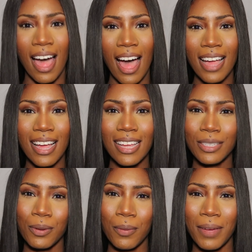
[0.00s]
Hi
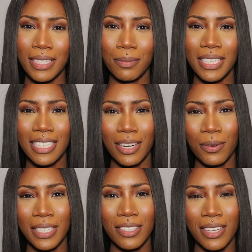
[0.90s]
guys, welcome back to my channel.
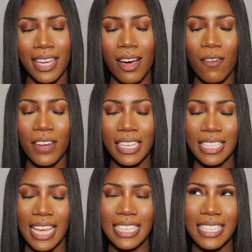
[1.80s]
It's your girl
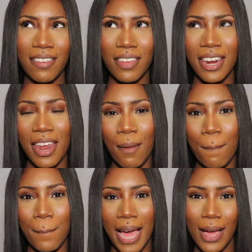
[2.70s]
VanessaK7 and I'm
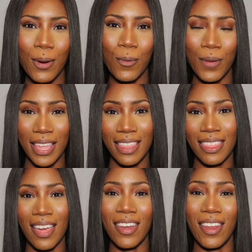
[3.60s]
back with
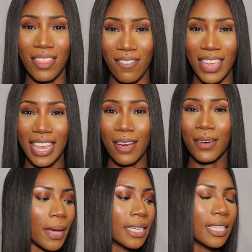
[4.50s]
another video. So
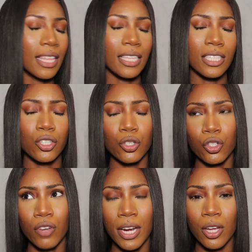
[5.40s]
basically there's this new
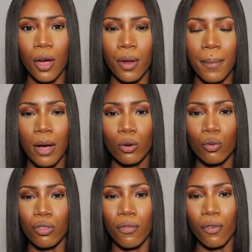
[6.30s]
trend going about
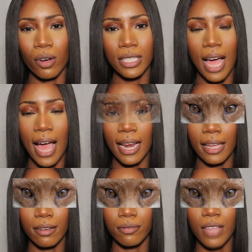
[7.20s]
called the fox eye
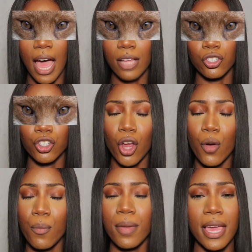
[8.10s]
lift, and you
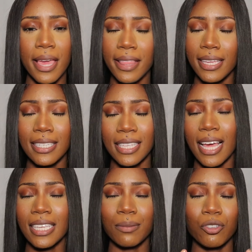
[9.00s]
know me, these
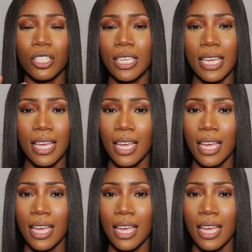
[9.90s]
days I'm just